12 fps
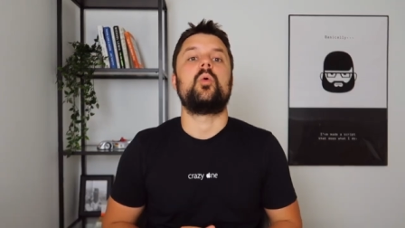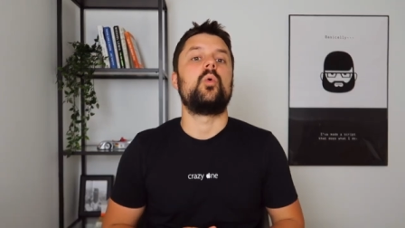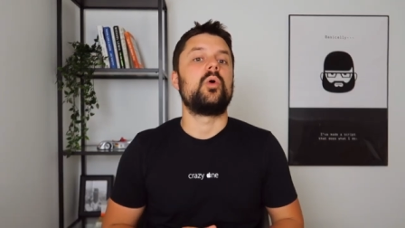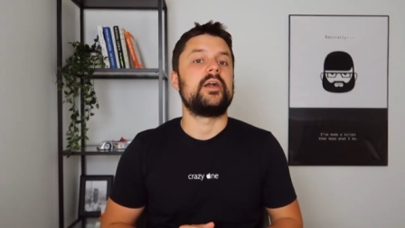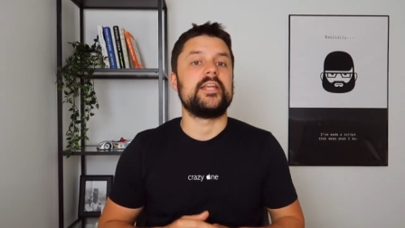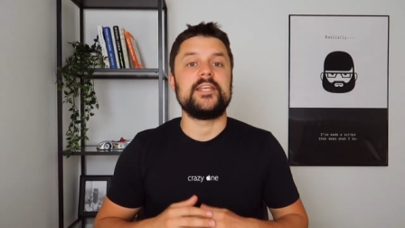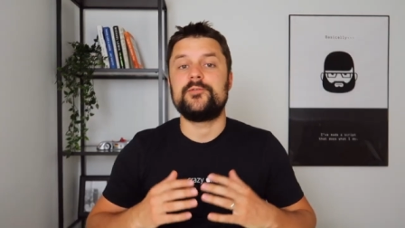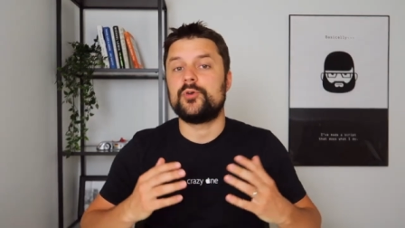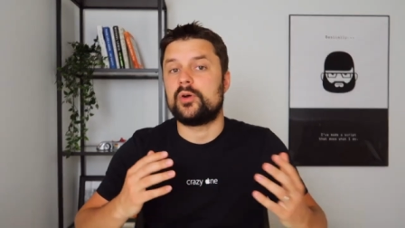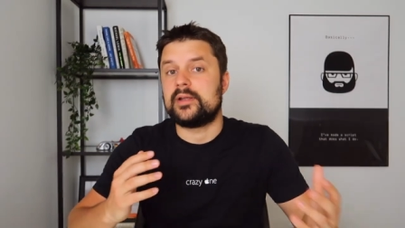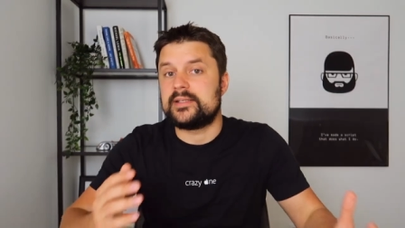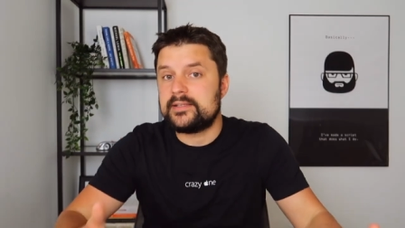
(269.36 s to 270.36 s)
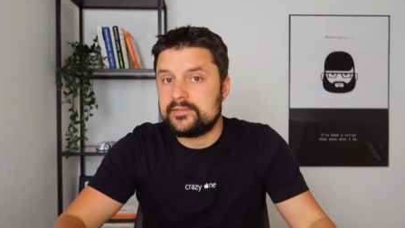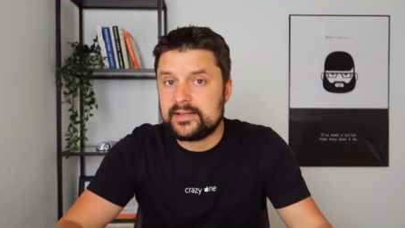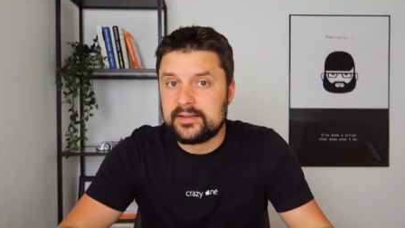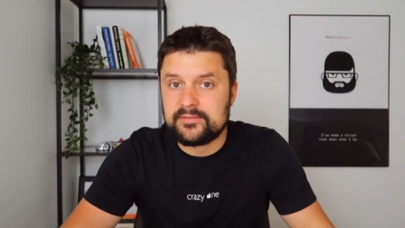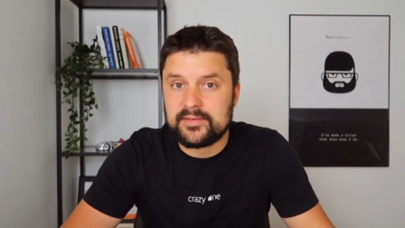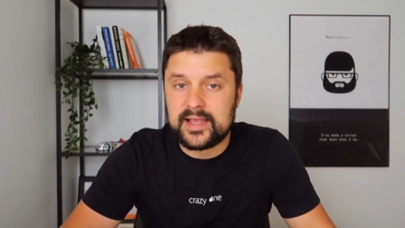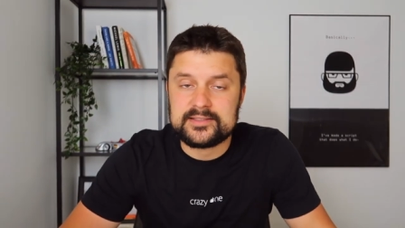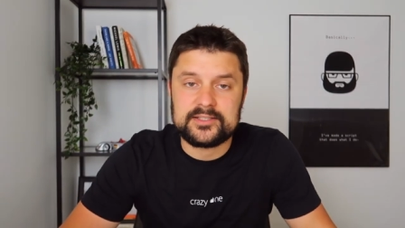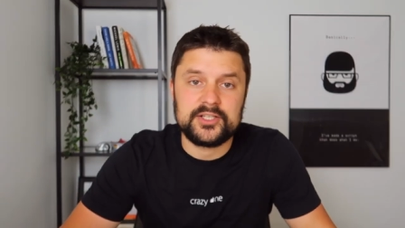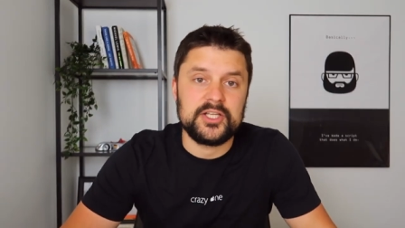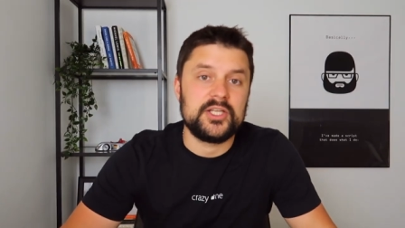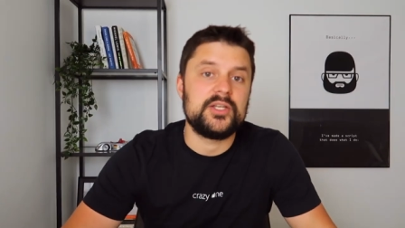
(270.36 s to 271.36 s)
or if you're a dividend
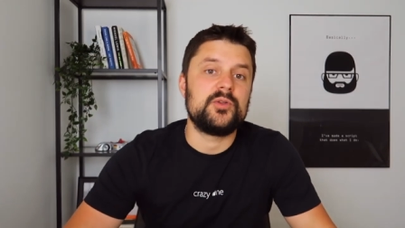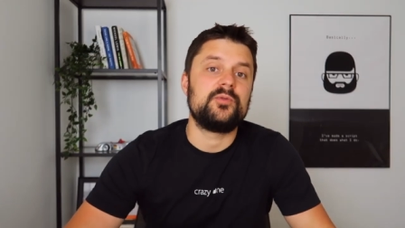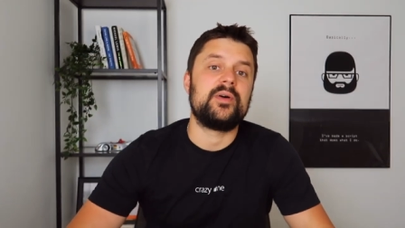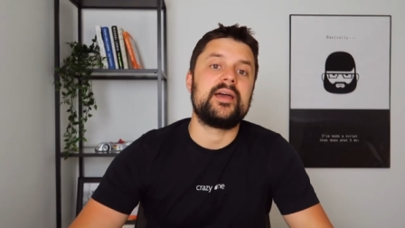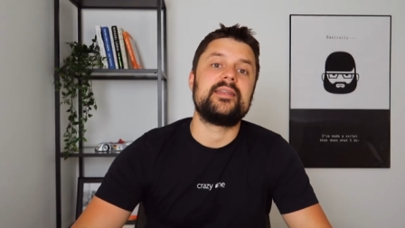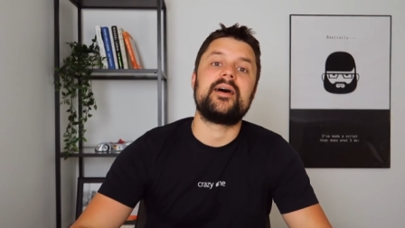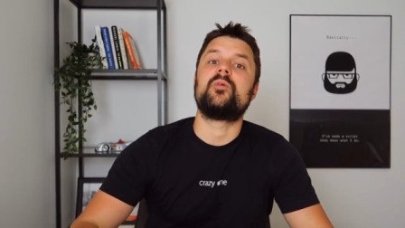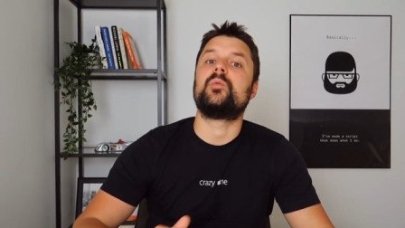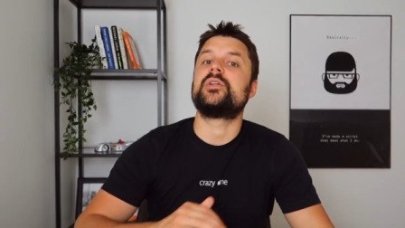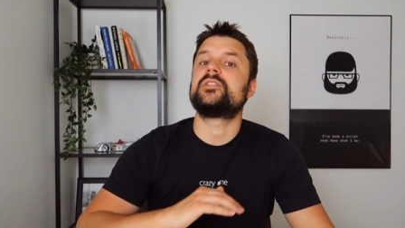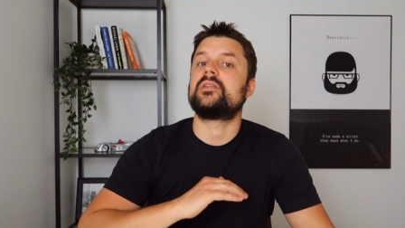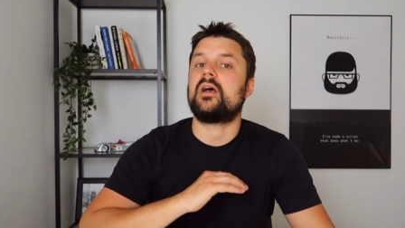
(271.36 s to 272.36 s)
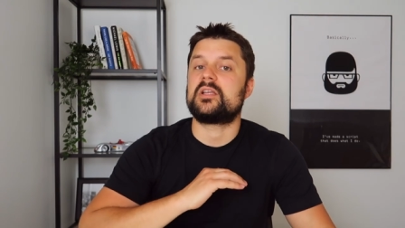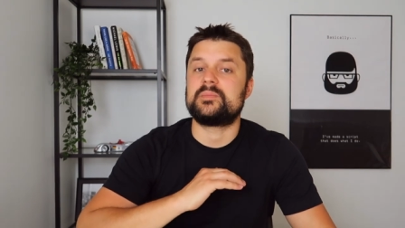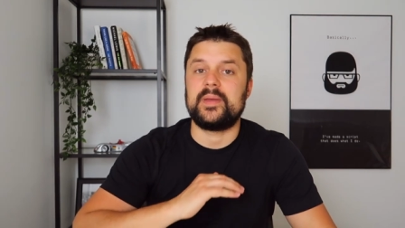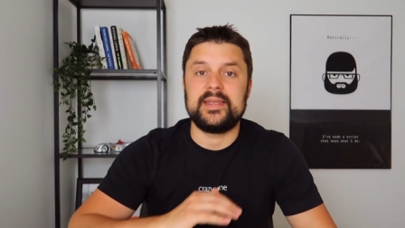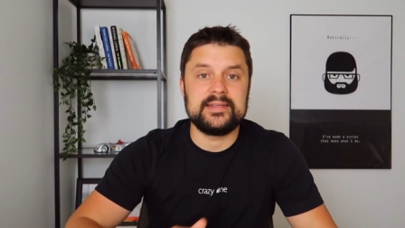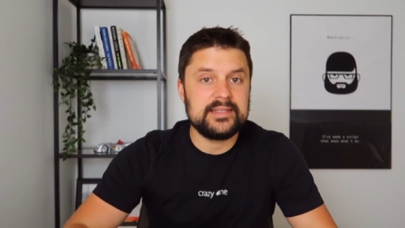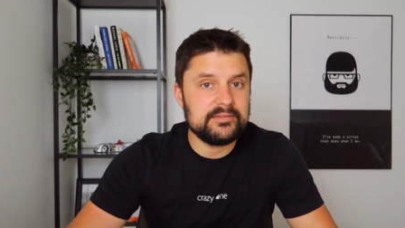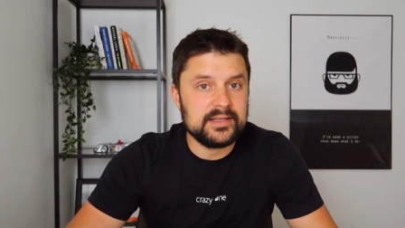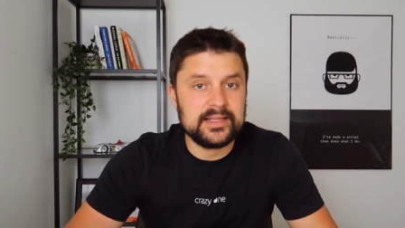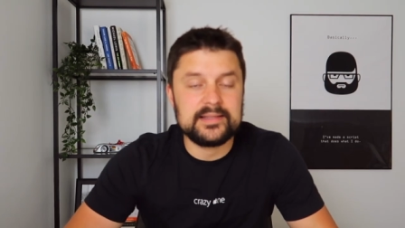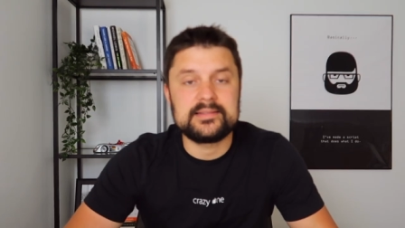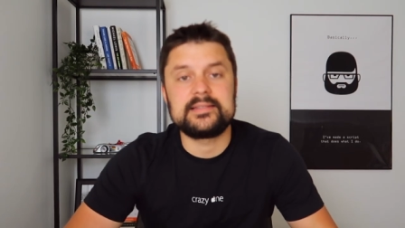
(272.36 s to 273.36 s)
investor, you need to find out which stocks paying
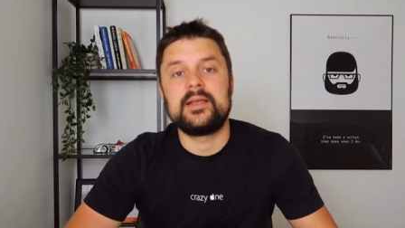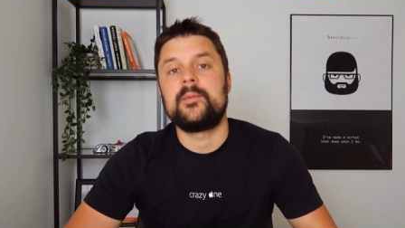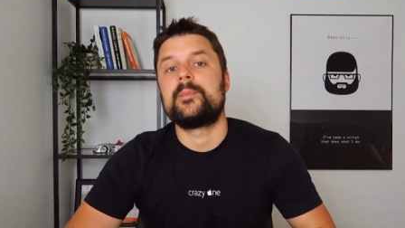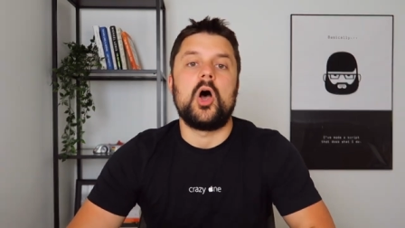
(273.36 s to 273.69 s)
dividends,